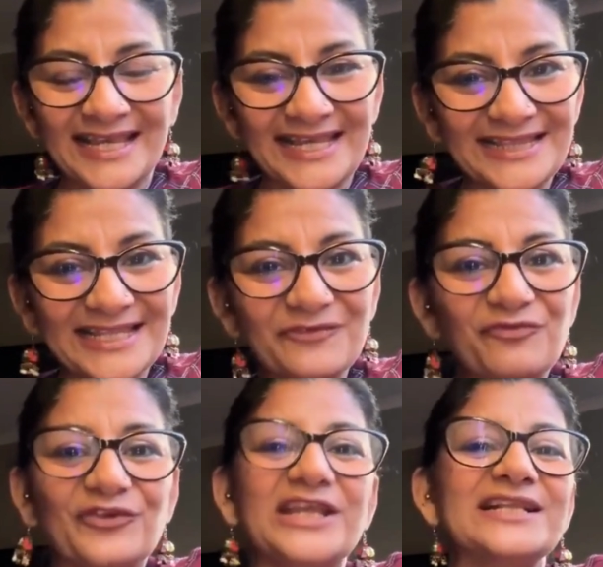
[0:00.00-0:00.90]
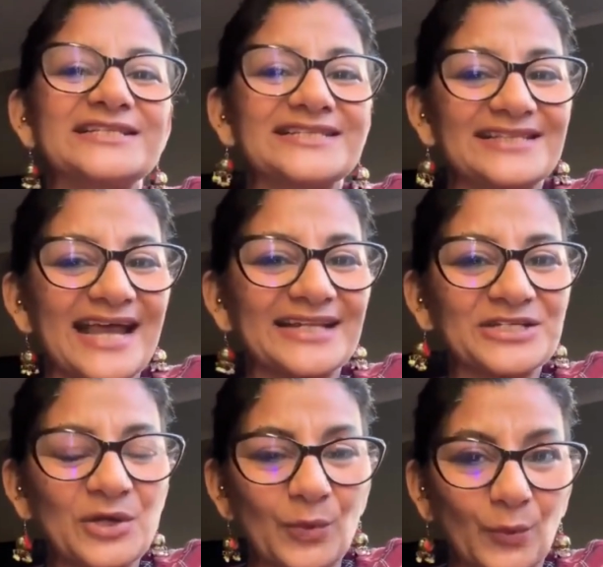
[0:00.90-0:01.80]
in the fields
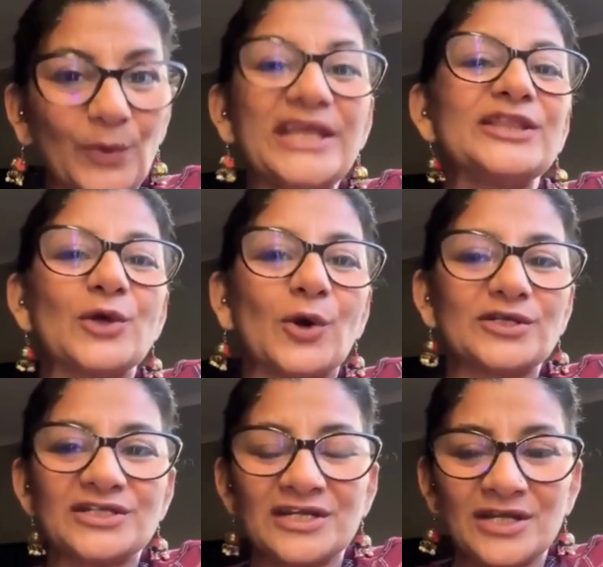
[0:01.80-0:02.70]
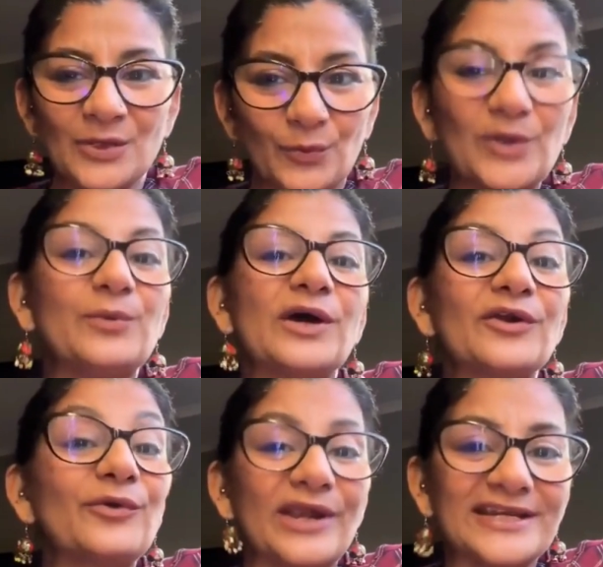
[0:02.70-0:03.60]
that we thought we were
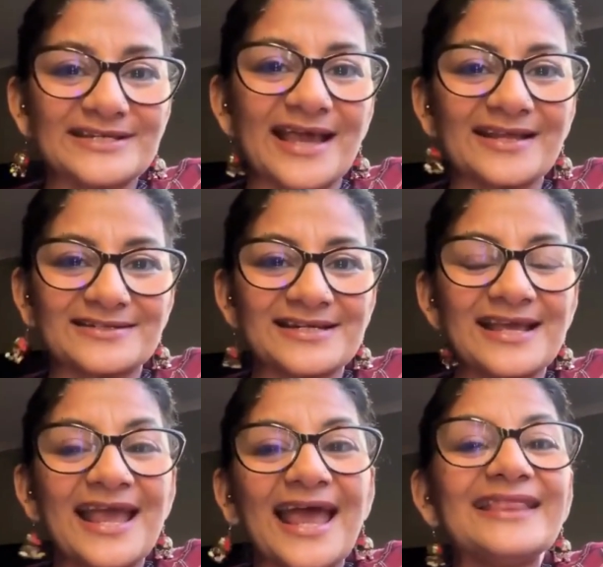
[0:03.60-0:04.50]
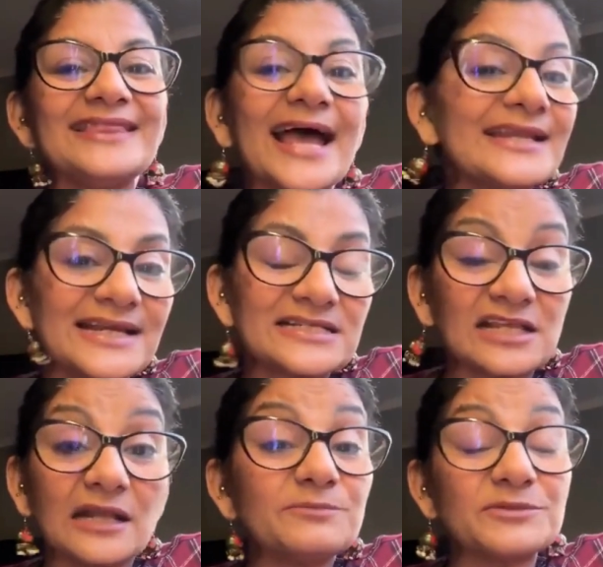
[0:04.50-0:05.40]
great at. And that has
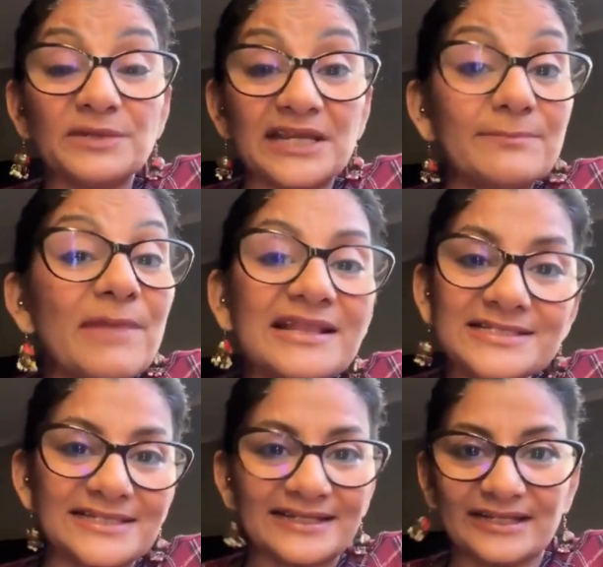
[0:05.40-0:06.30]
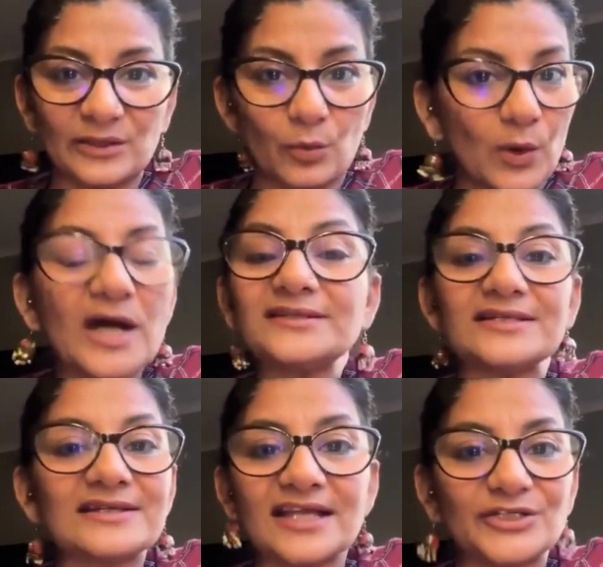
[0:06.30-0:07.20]
helped me immensely in the work
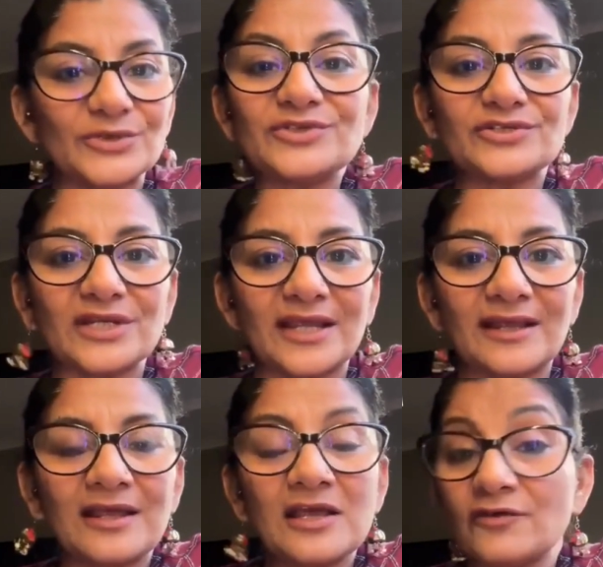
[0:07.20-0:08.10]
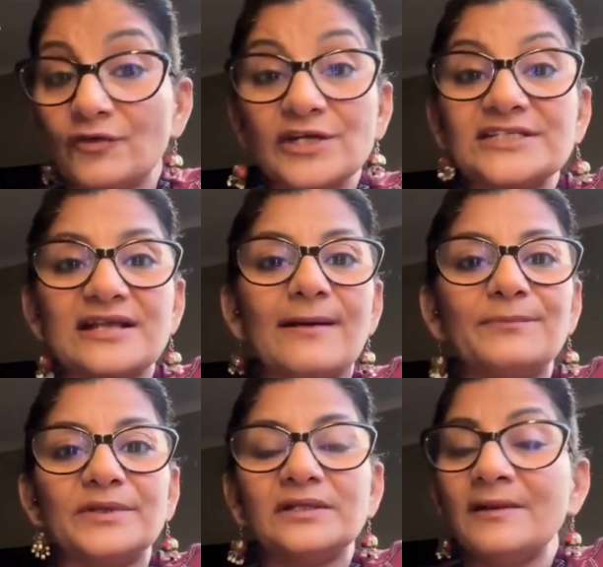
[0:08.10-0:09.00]
that I do today. For
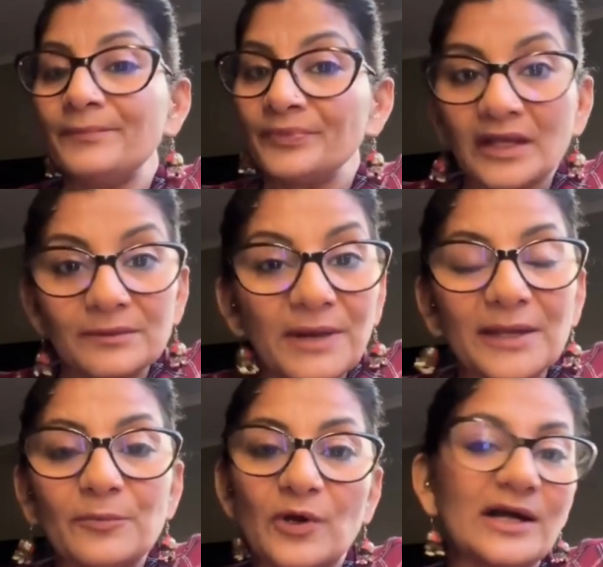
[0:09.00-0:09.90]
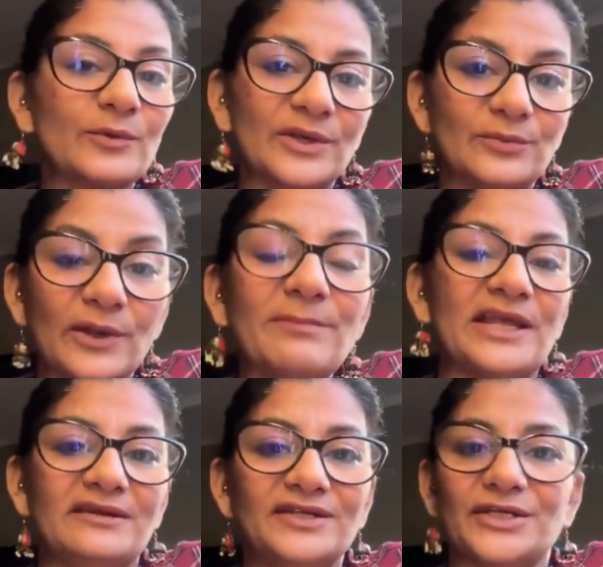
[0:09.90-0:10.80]
example, my work with
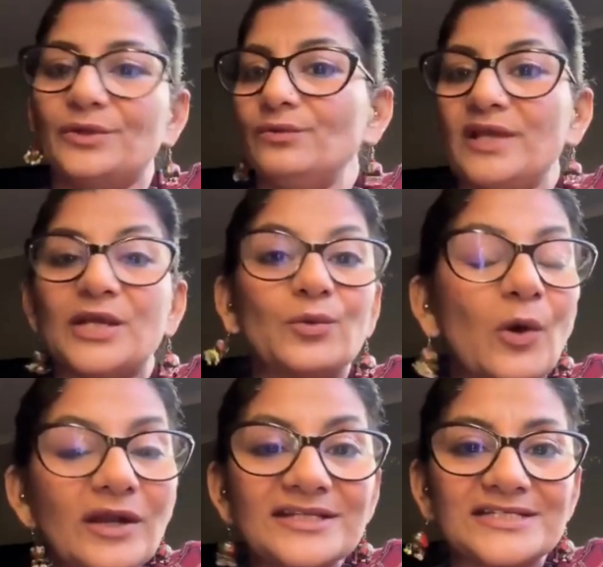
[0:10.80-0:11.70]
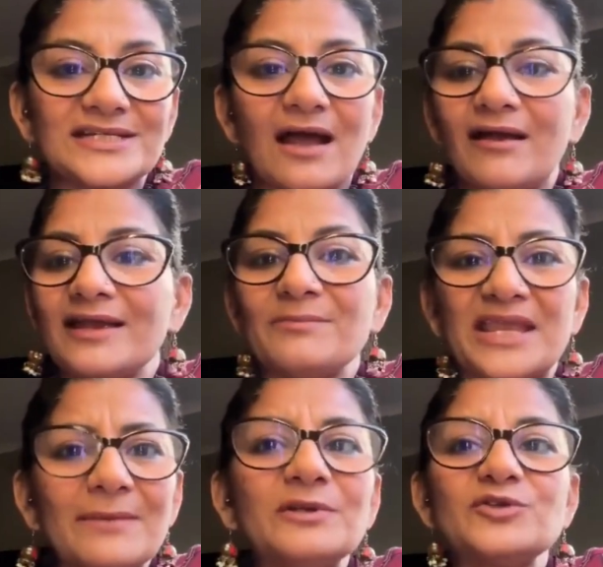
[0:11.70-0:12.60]
women, you know, equality. I am
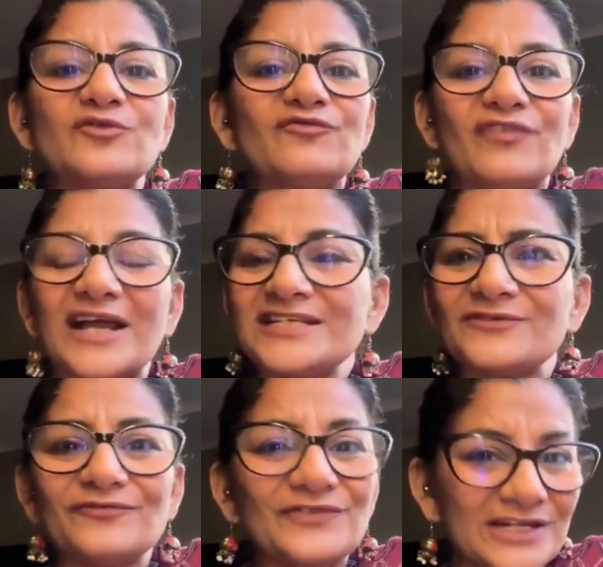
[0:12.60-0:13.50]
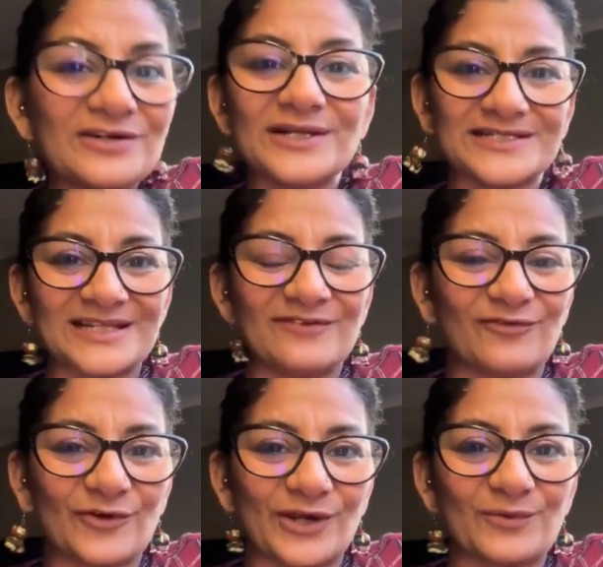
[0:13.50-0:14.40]
able to fight fearlessly
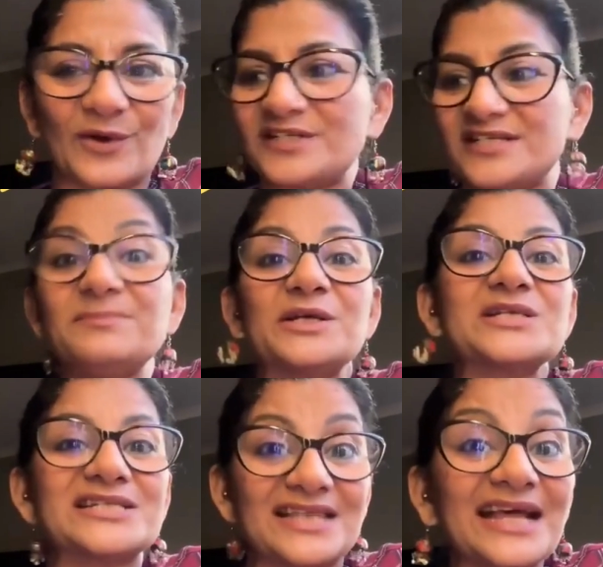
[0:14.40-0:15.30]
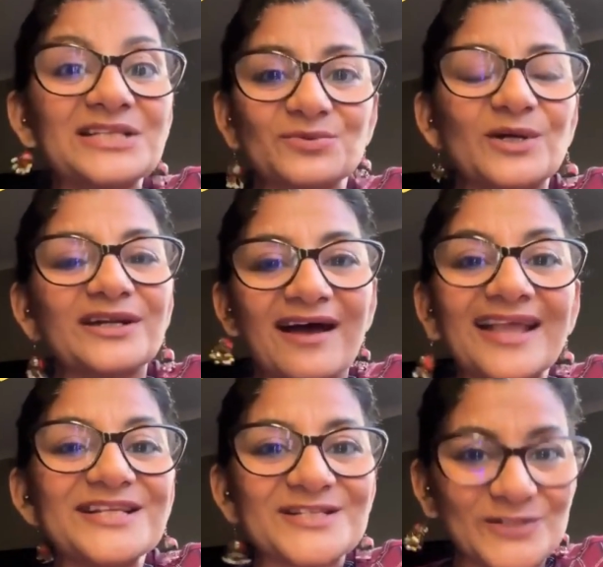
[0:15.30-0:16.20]
for equality because that's what
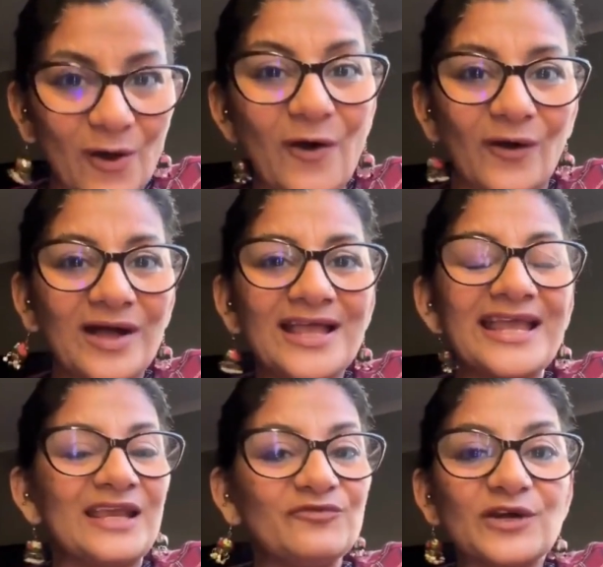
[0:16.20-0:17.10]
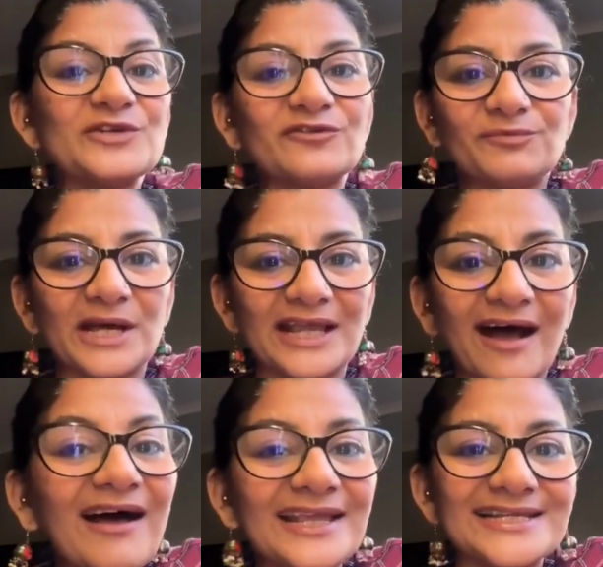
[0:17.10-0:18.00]
I saw in front of my
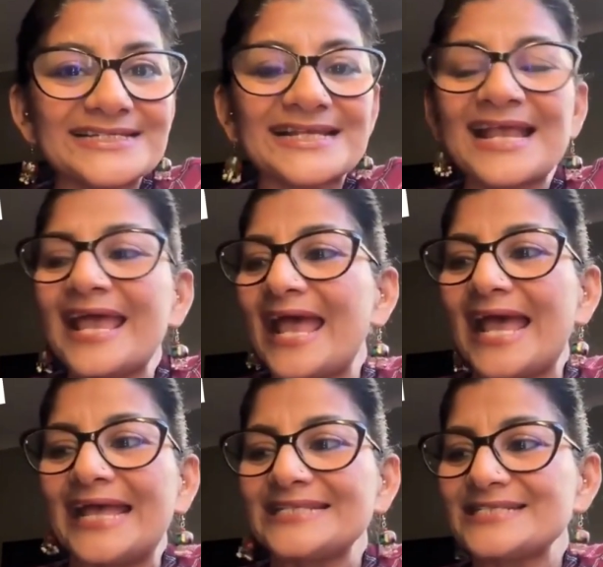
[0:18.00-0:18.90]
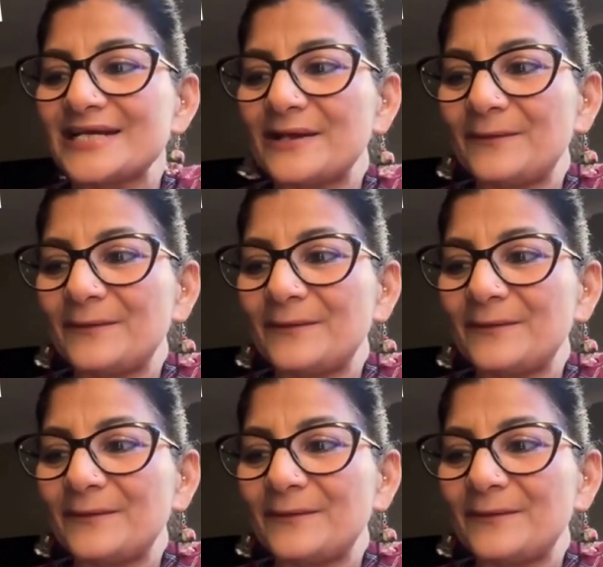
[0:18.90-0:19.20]
eyes. And